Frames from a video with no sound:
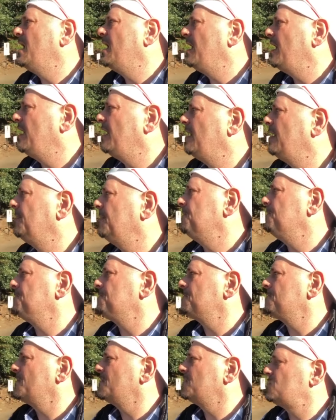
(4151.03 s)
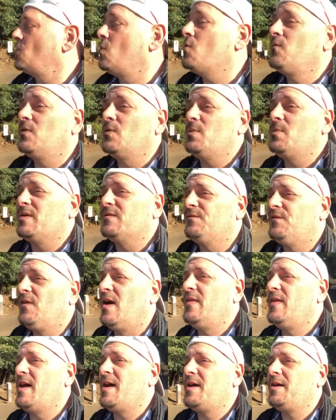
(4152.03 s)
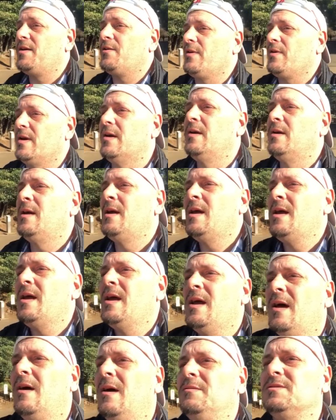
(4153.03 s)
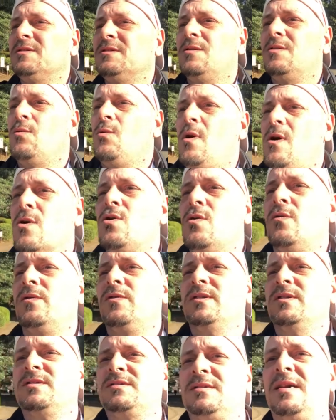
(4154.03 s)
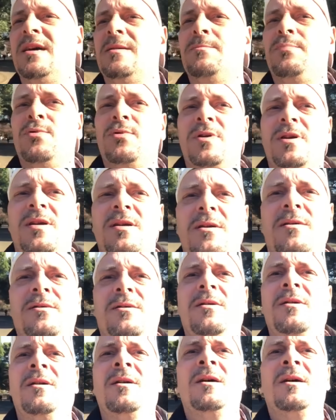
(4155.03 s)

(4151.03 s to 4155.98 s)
So hopefully we can find that area. I'm just gonna walk over to this temple here.